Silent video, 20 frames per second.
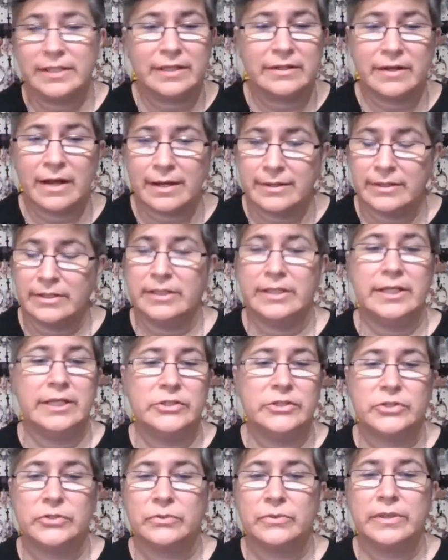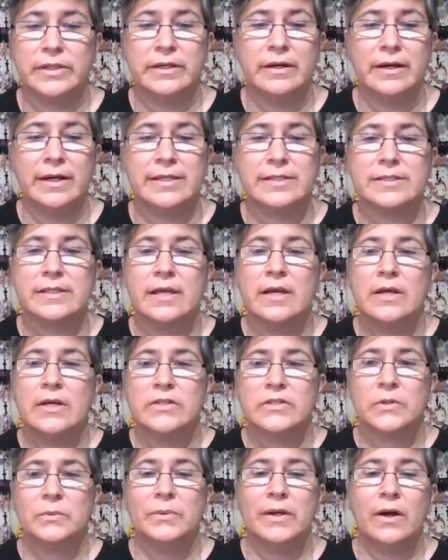they're not going to need jewelry, guys.
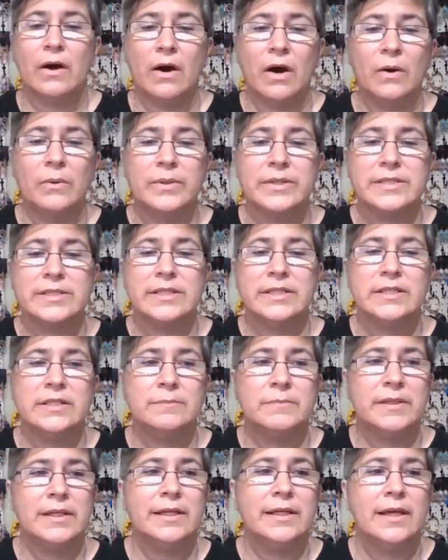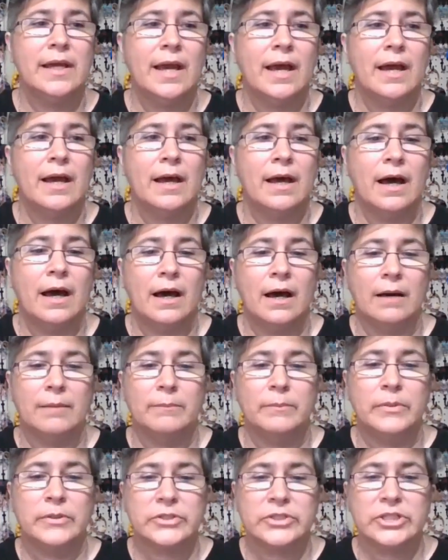So we always need to be
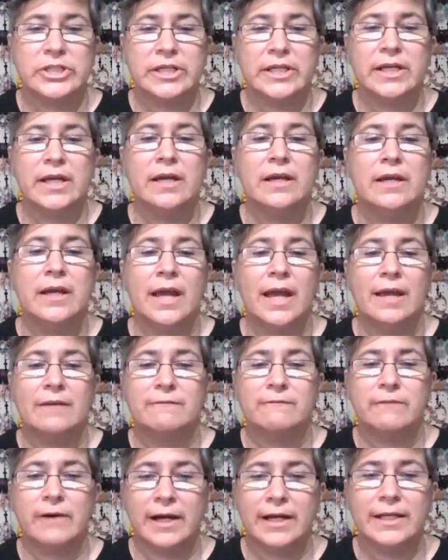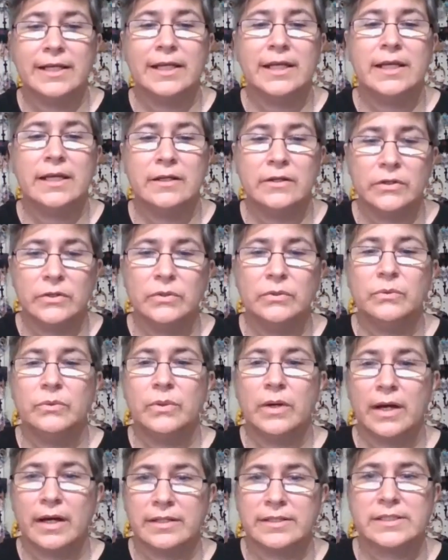pushing and finding new
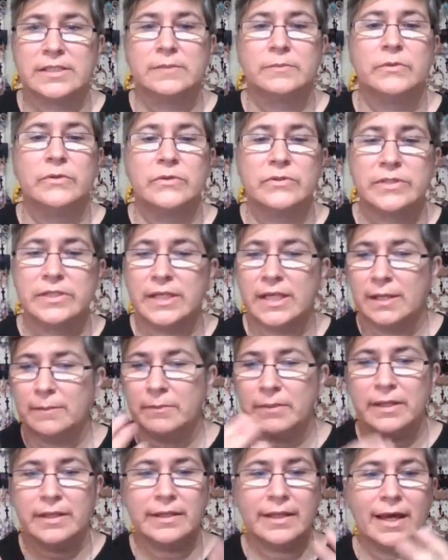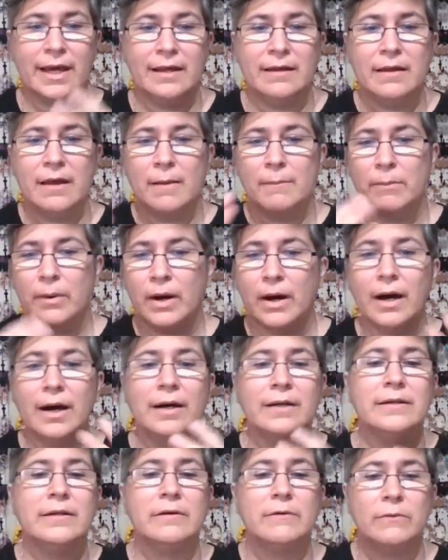customers, keeping that
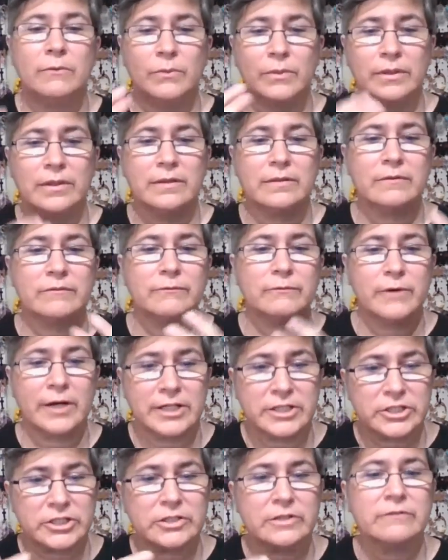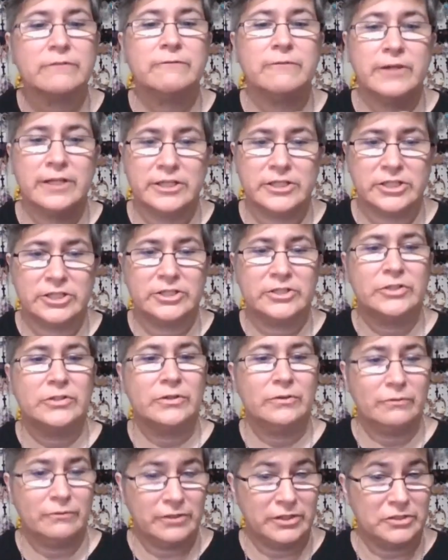pond with fresh fish
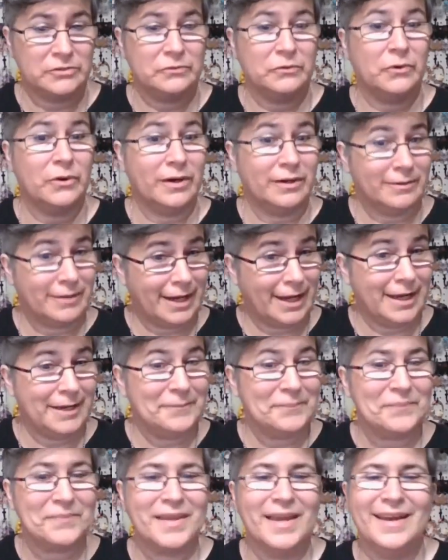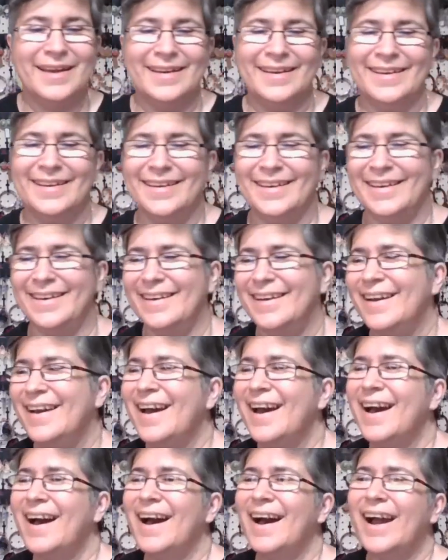to fish for. Okay.
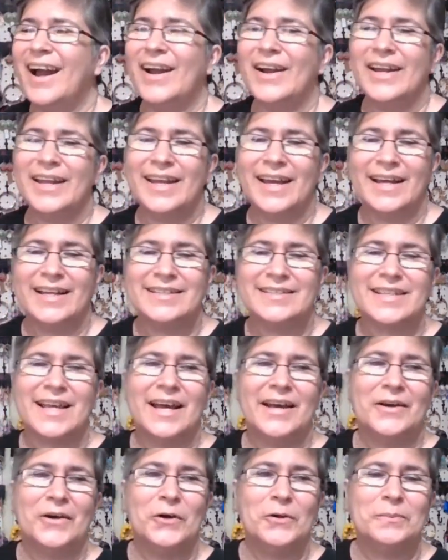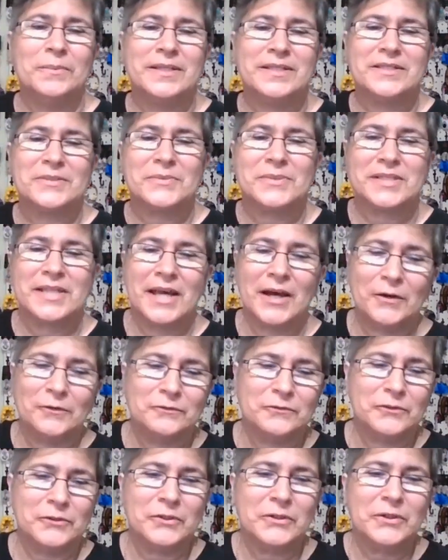All right, guys. I hope this was
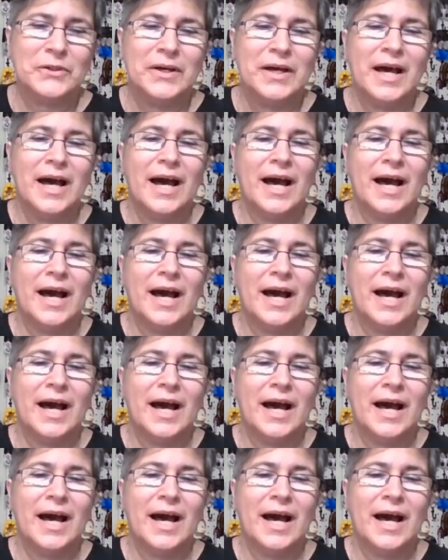helpful.